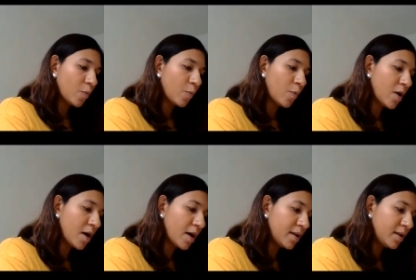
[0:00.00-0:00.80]

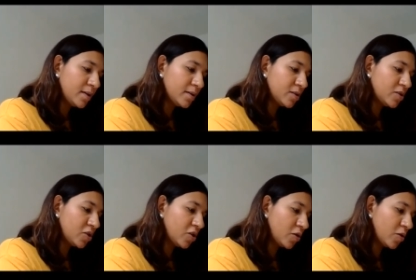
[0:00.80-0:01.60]
1,
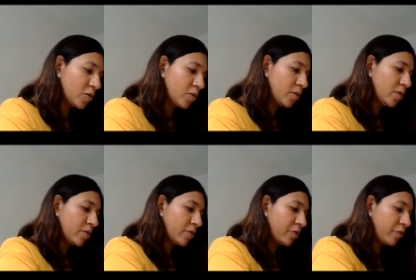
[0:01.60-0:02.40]
2,
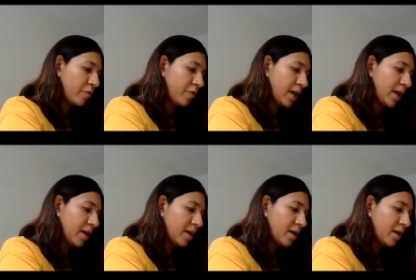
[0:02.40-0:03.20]
3.